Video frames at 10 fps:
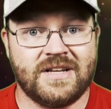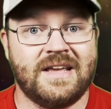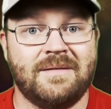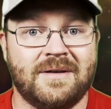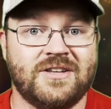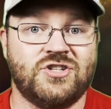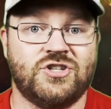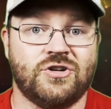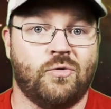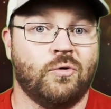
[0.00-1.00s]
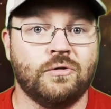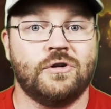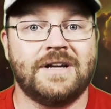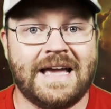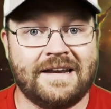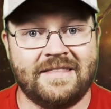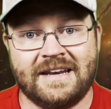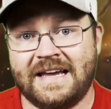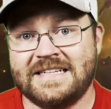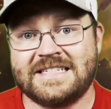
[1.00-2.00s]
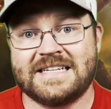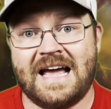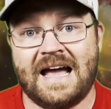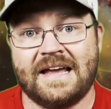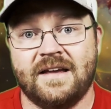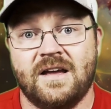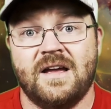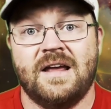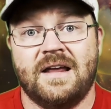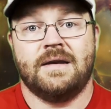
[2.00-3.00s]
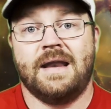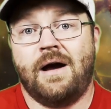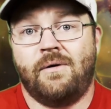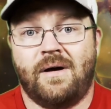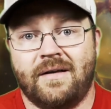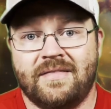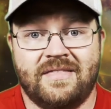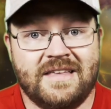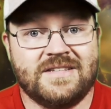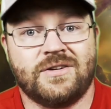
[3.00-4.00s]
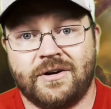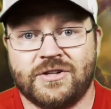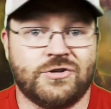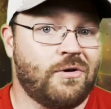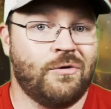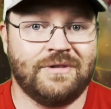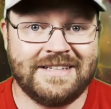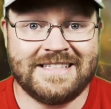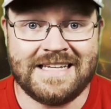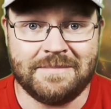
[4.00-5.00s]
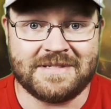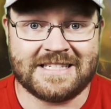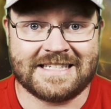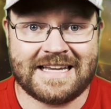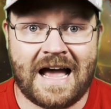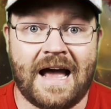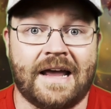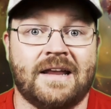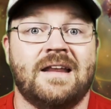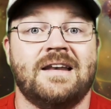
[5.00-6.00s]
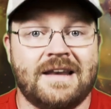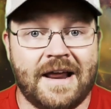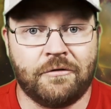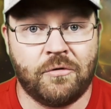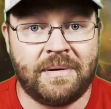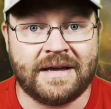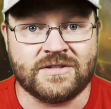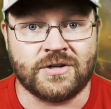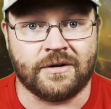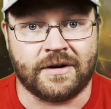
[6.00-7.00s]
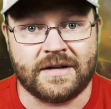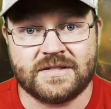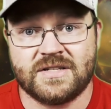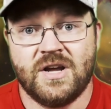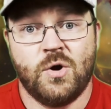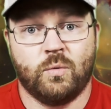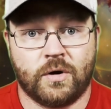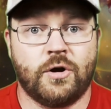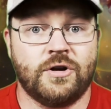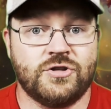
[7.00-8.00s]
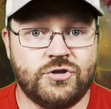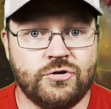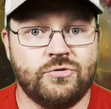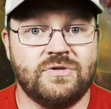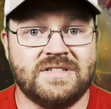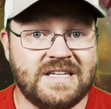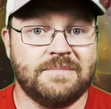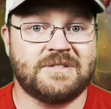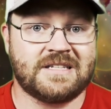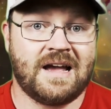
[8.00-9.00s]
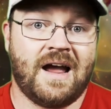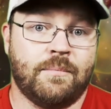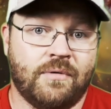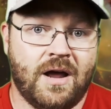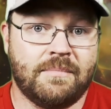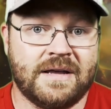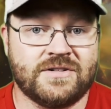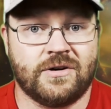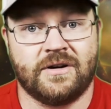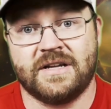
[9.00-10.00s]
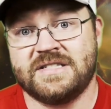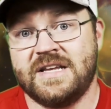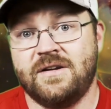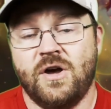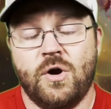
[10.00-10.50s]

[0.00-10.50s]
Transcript: to image or look at in the night sky. Now, these targets are only deep sky, narrowband targets. We're going to do deep sky broadband targets, and